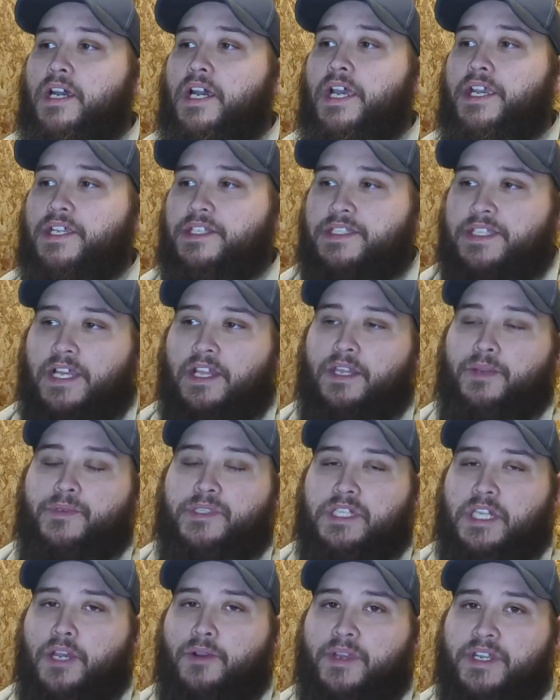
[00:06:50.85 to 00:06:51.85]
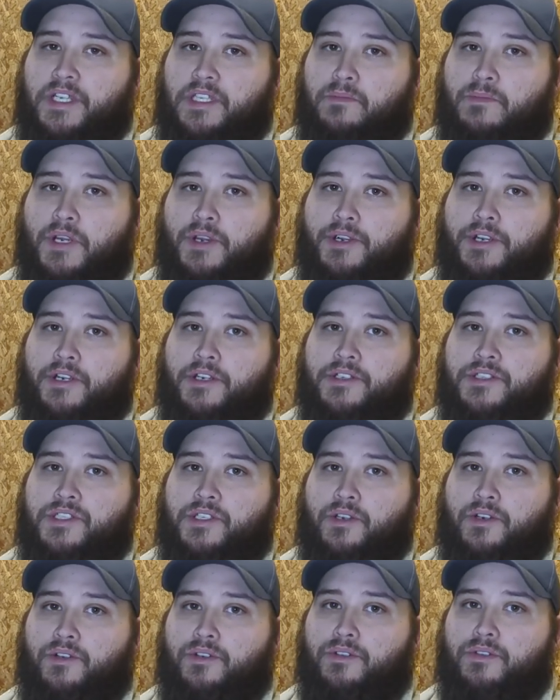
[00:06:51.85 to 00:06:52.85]
I could tell it was low end of the motor,
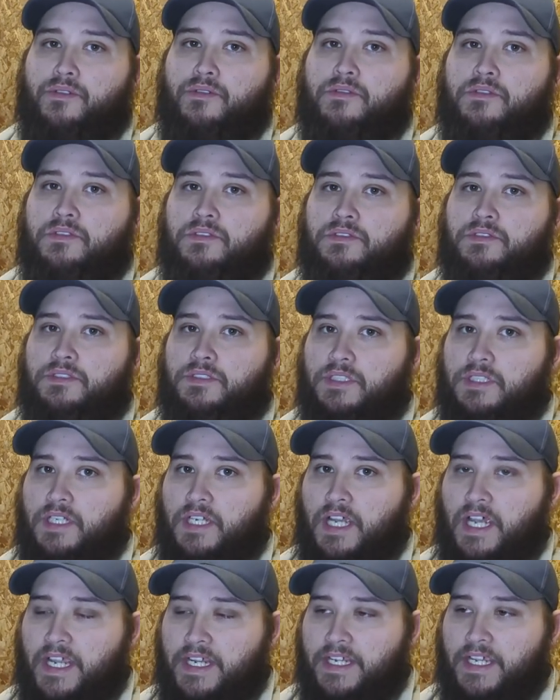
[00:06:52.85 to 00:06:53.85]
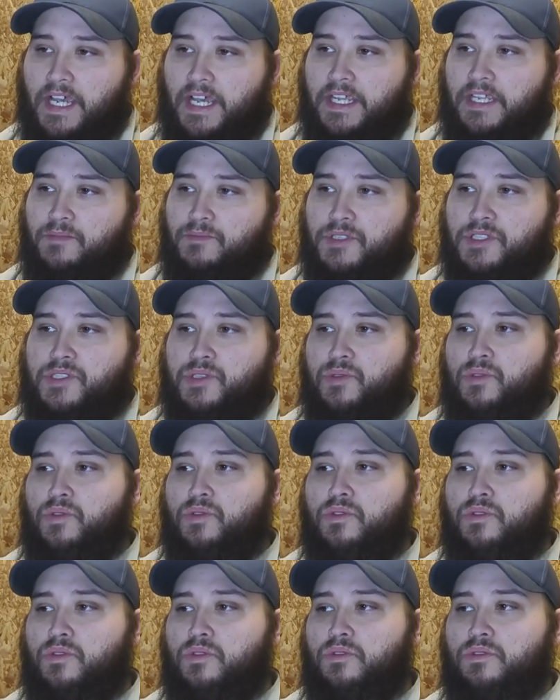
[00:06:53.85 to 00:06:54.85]
so I got him to
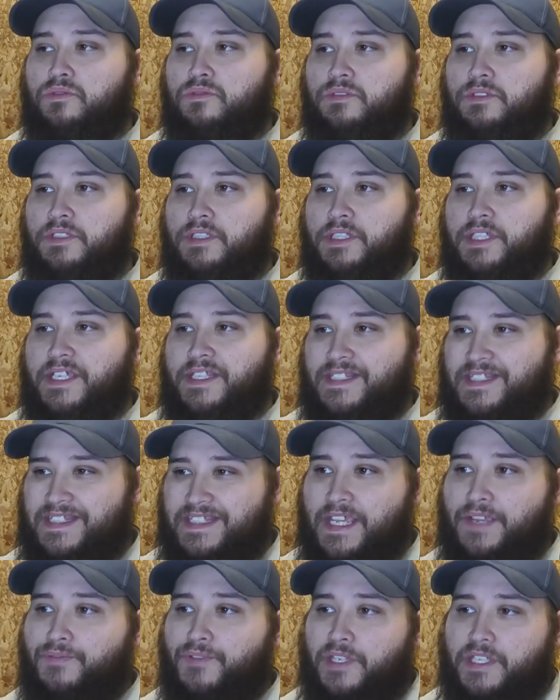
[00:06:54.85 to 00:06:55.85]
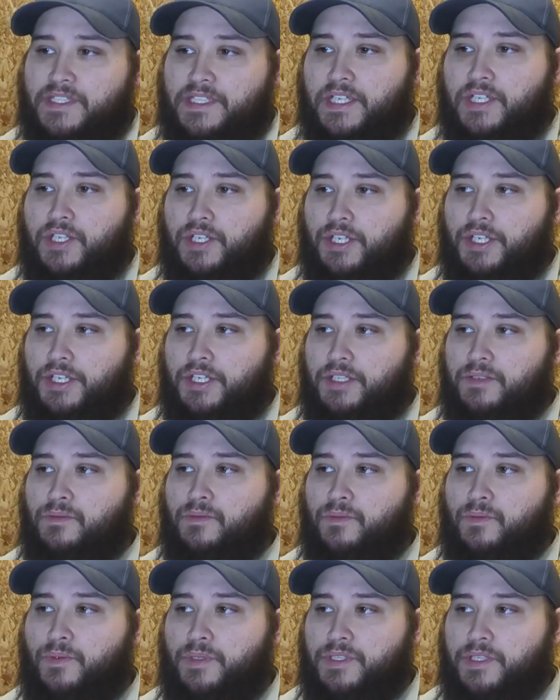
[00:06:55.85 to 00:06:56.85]
school as safely as I could
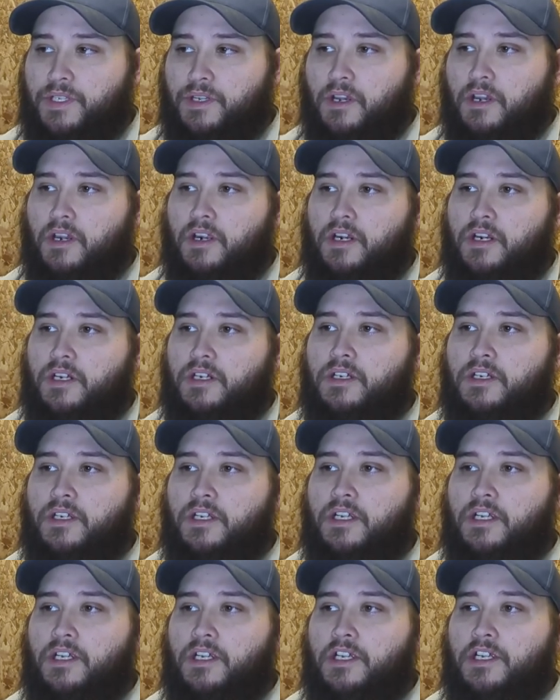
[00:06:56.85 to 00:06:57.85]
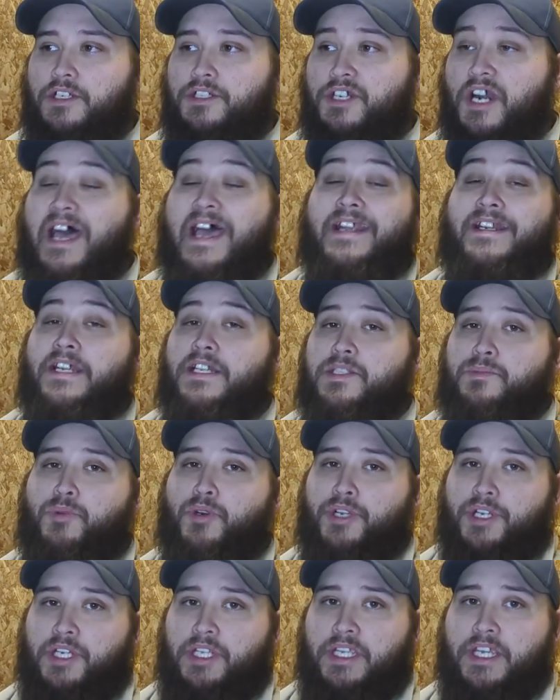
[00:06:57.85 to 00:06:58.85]
with the car, trying not to
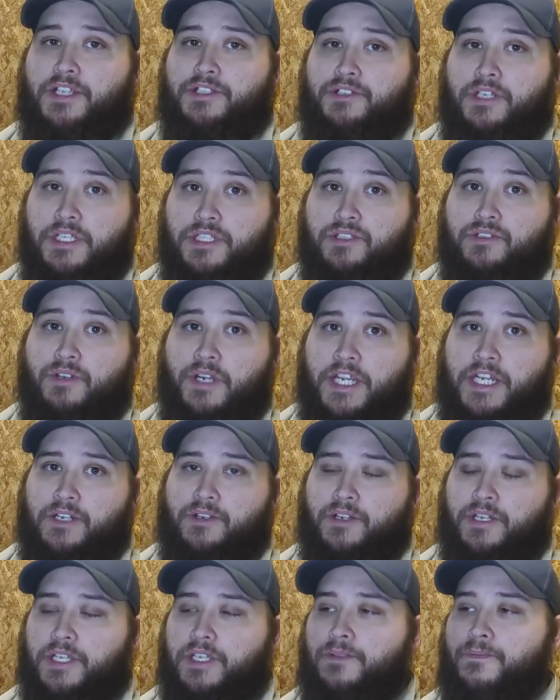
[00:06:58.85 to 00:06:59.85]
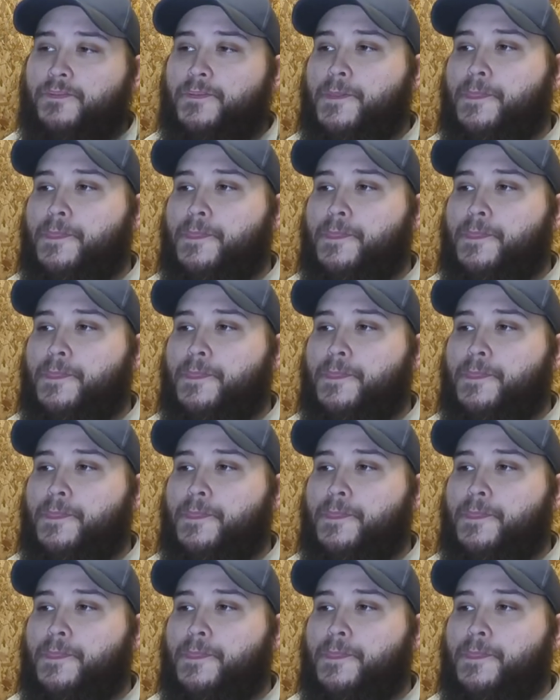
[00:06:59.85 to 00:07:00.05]
put any extra strain on it.